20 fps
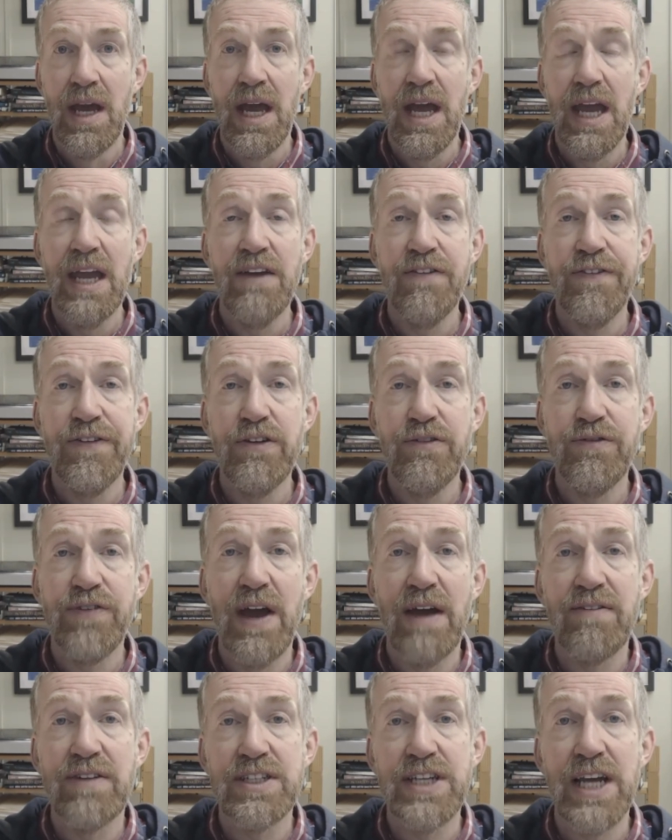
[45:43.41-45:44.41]
If you've
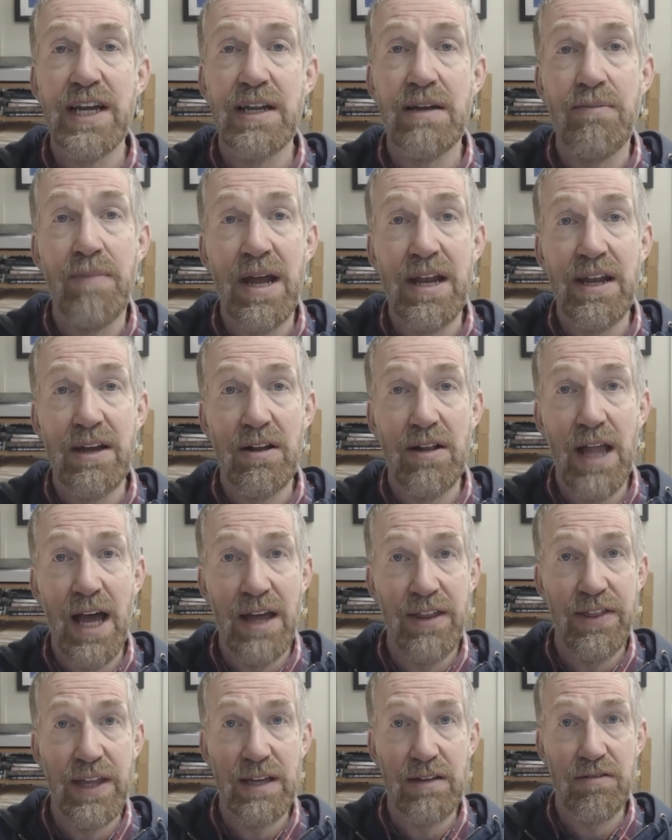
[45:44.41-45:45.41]
ever taken a medical
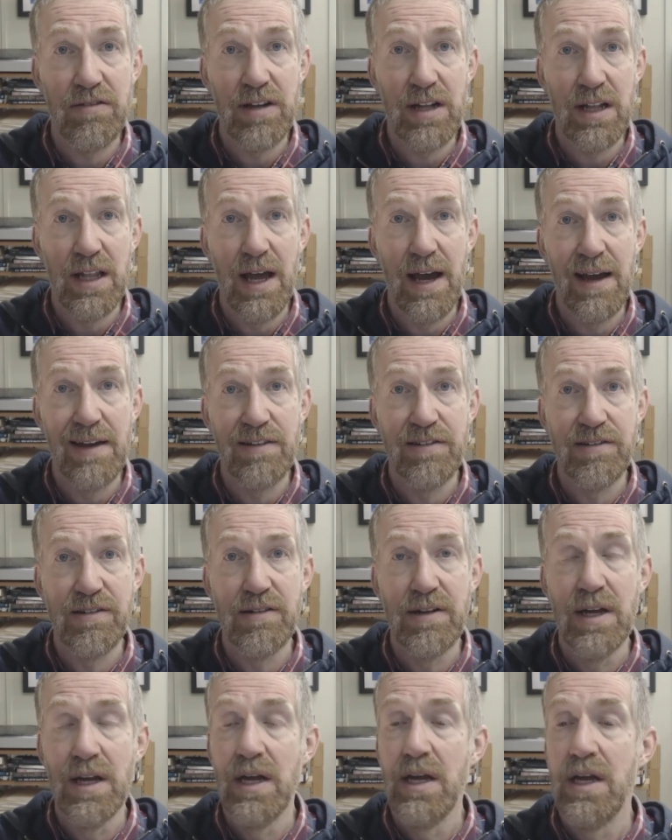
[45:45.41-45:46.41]
ethics class,
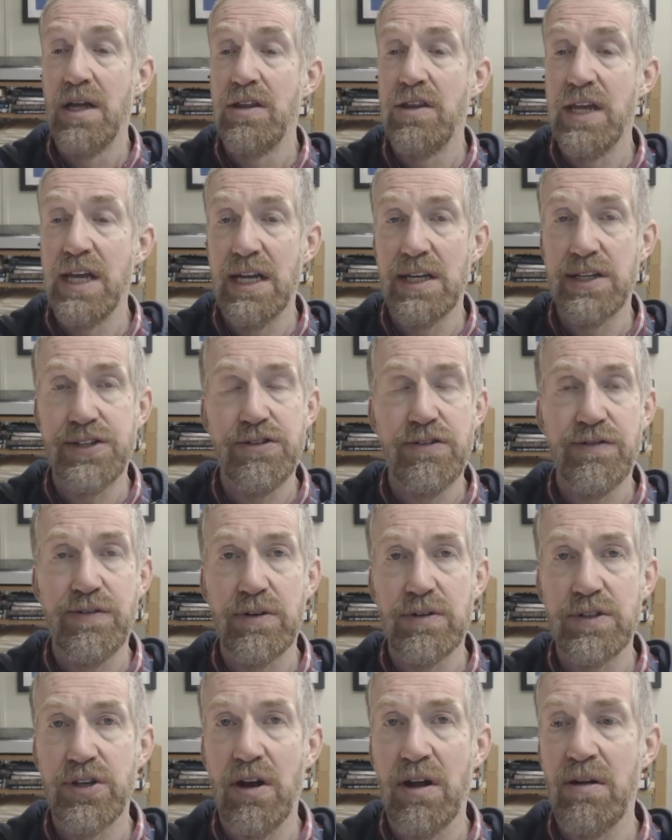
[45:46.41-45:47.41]
the issue of
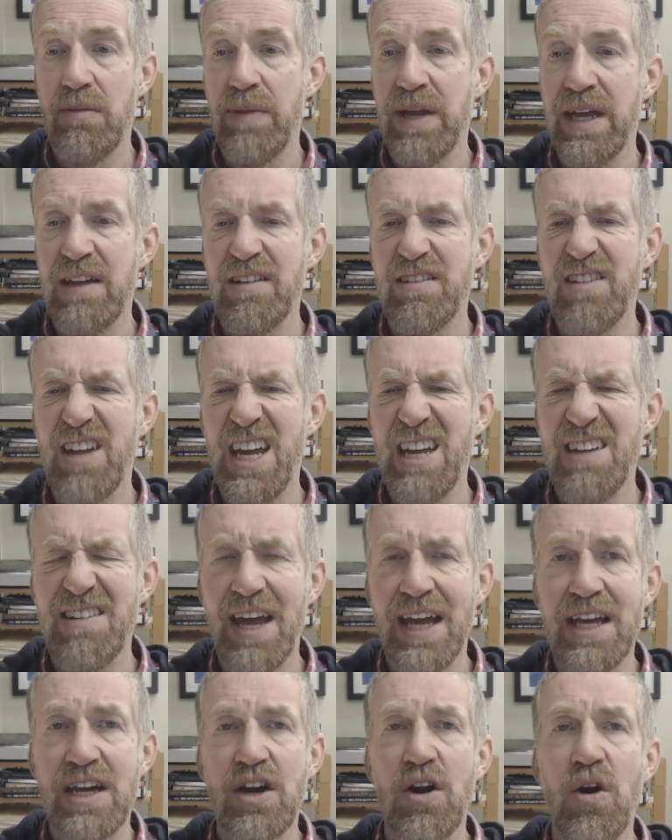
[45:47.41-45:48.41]
autonomy is
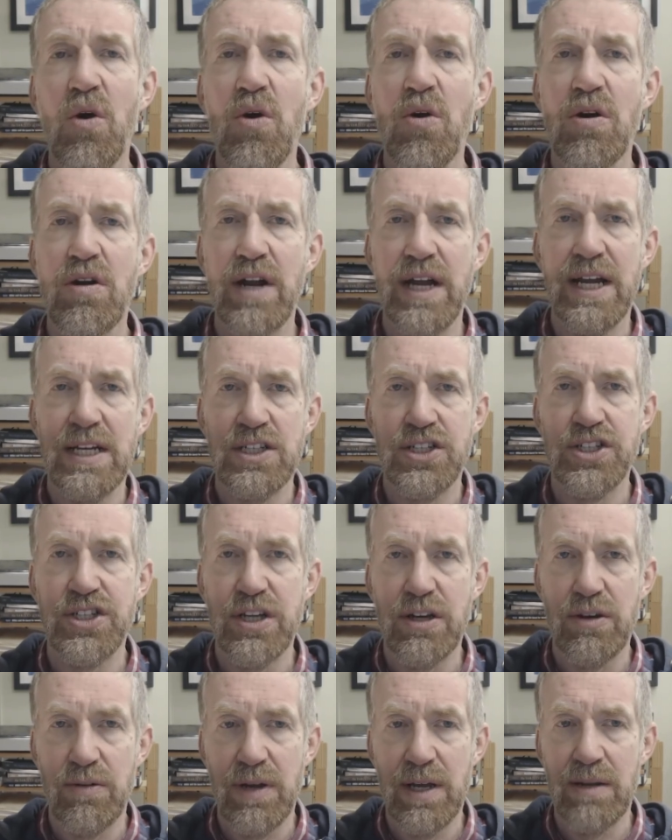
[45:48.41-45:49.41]
a core
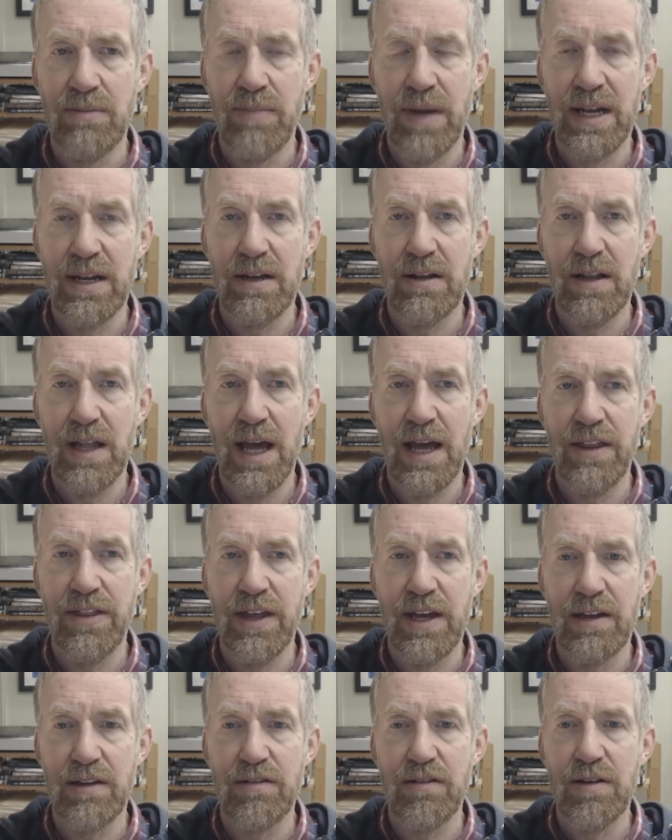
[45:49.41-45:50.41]
issue in medical
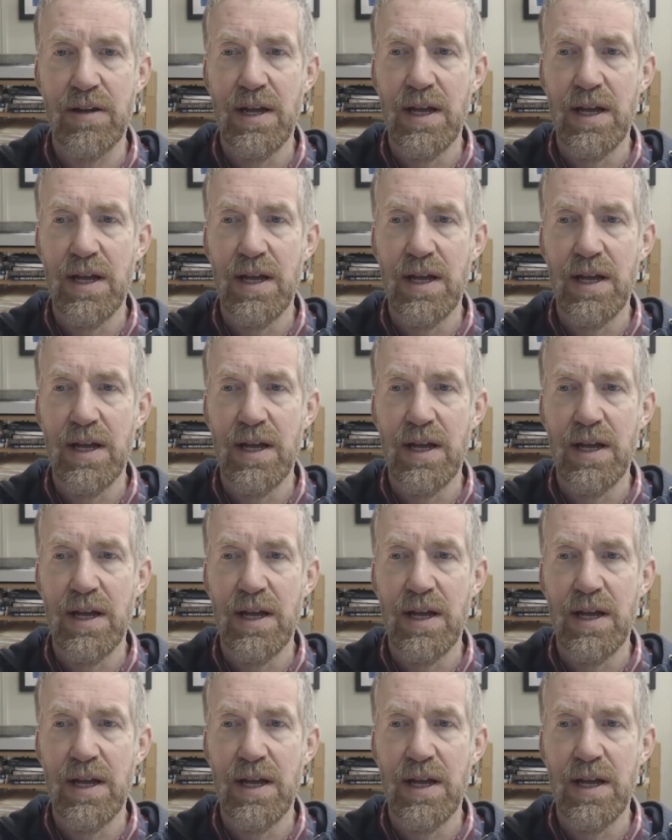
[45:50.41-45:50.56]
ethics.